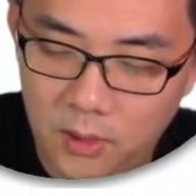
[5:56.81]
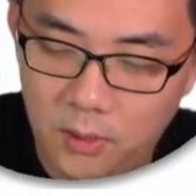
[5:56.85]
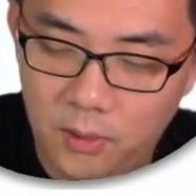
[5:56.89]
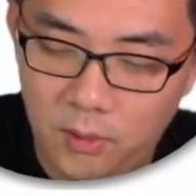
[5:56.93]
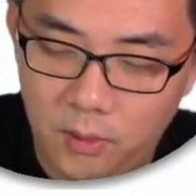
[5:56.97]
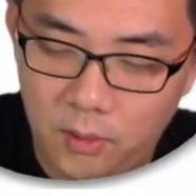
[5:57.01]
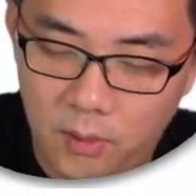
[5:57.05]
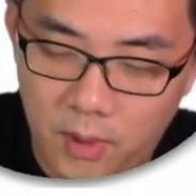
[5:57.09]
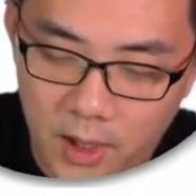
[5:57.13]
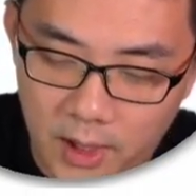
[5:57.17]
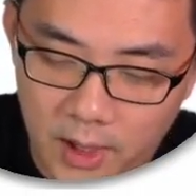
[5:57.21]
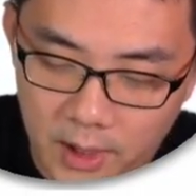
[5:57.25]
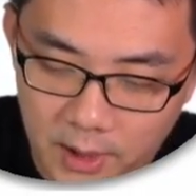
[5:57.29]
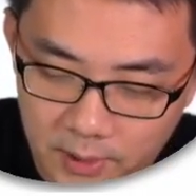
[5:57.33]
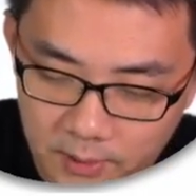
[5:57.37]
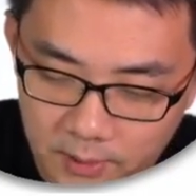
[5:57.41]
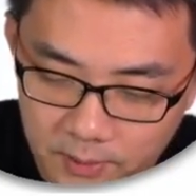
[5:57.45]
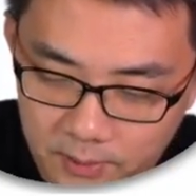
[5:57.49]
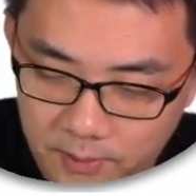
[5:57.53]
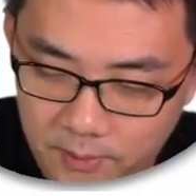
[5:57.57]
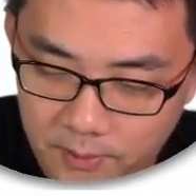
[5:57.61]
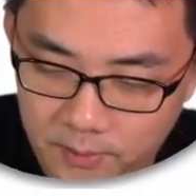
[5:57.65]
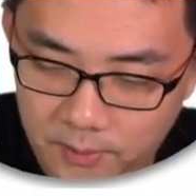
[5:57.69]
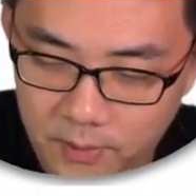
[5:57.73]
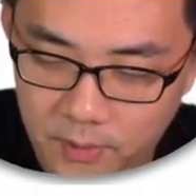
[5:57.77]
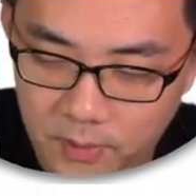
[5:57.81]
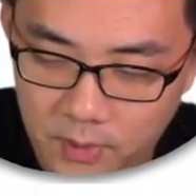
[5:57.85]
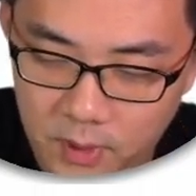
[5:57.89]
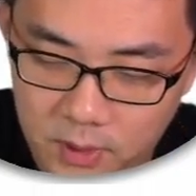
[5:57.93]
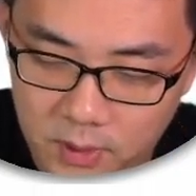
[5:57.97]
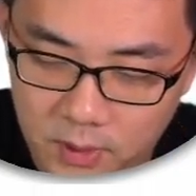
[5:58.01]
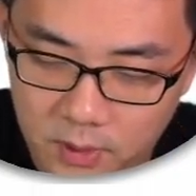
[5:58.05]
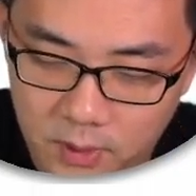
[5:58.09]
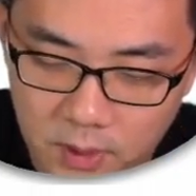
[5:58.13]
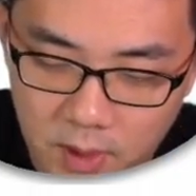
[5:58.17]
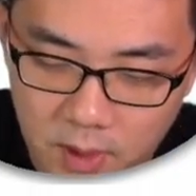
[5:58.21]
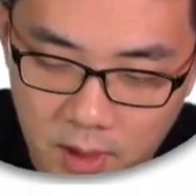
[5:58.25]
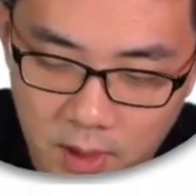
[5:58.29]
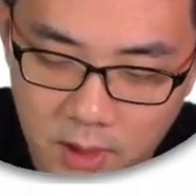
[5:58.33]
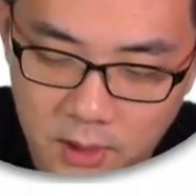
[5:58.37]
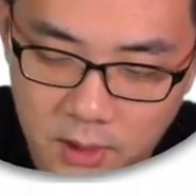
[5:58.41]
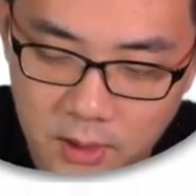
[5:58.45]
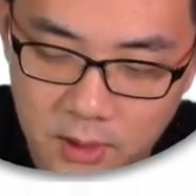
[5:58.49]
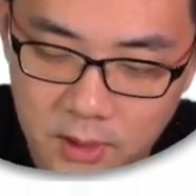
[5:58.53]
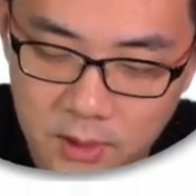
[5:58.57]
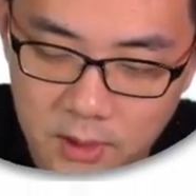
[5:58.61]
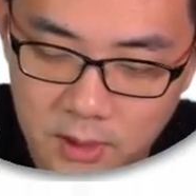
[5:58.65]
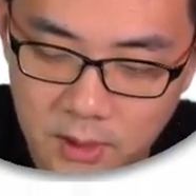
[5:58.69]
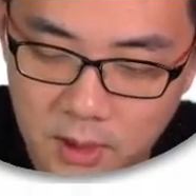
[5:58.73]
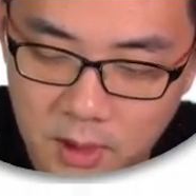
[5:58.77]
y. So
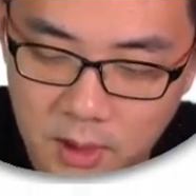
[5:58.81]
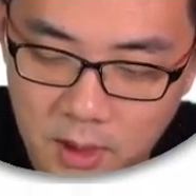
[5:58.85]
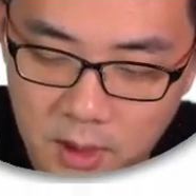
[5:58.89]
hence